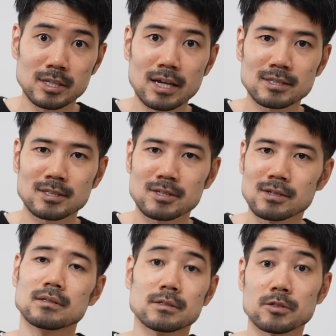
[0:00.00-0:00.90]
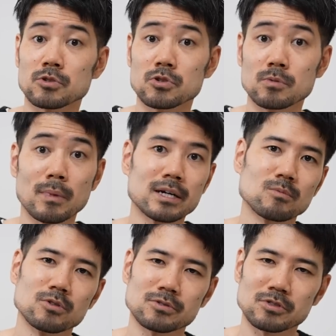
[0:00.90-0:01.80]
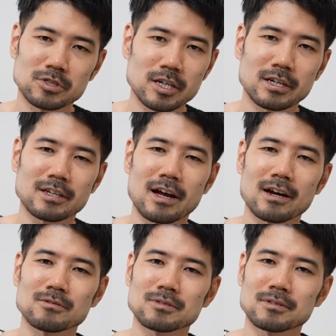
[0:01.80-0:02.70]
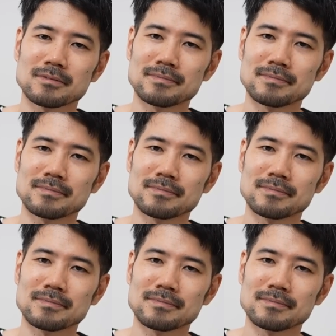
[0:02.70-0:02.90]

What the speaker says: test, so you might want to check it out.